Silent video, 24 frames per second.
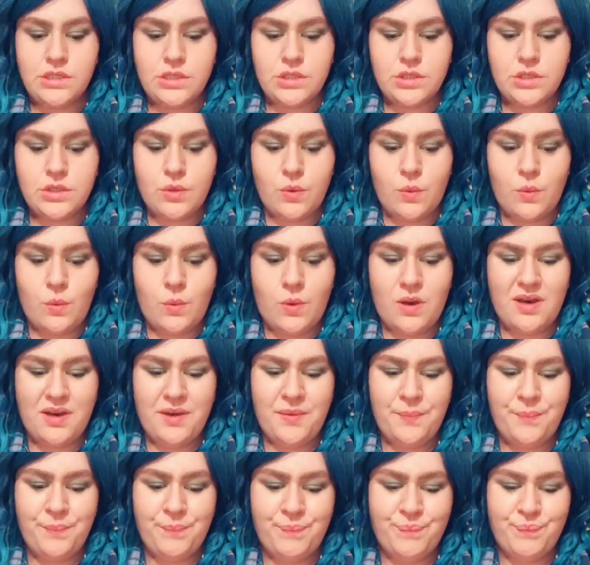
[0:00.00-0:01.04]
So,
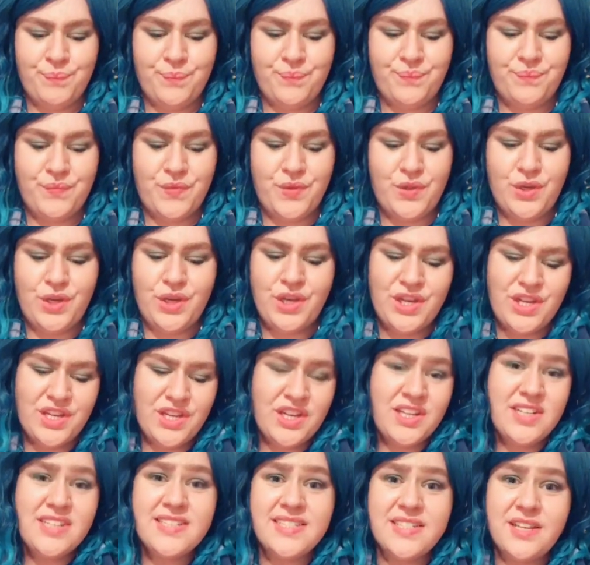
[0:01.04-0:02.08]
you're
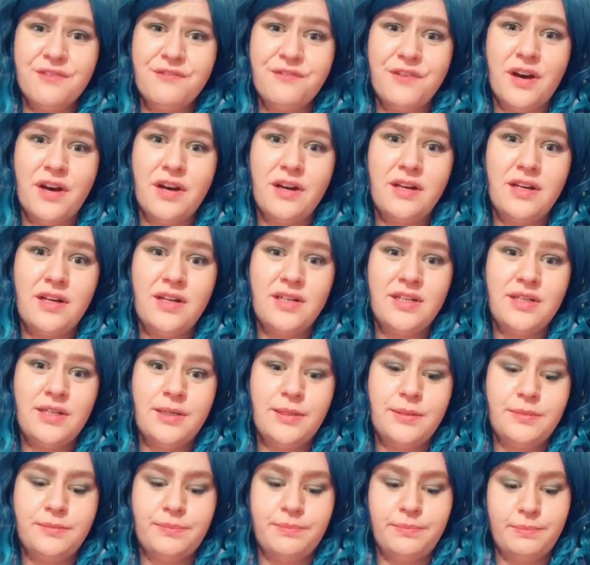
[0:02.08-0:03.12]
gonna suffer...
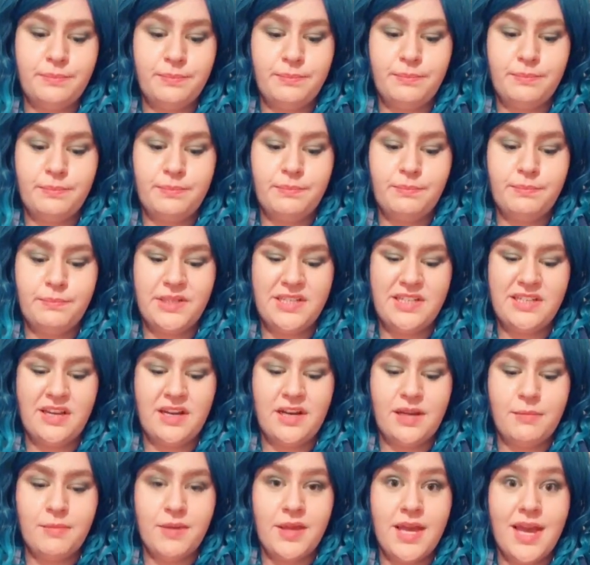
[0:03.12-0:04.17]
But you're
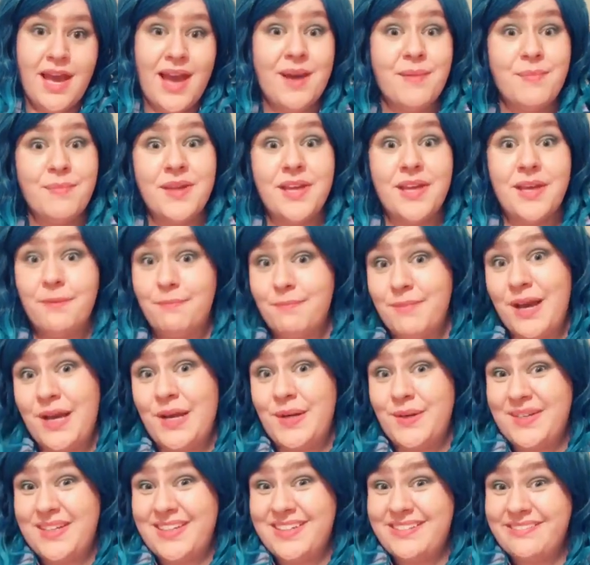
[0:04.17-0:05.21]
gonna be happy
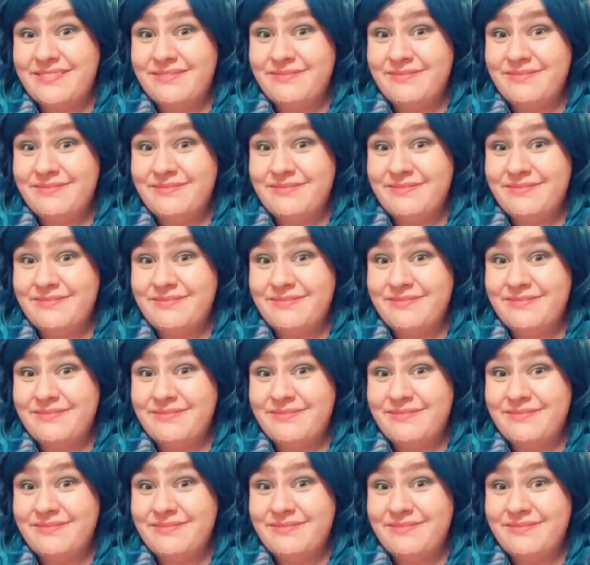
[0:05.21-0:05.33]
about it.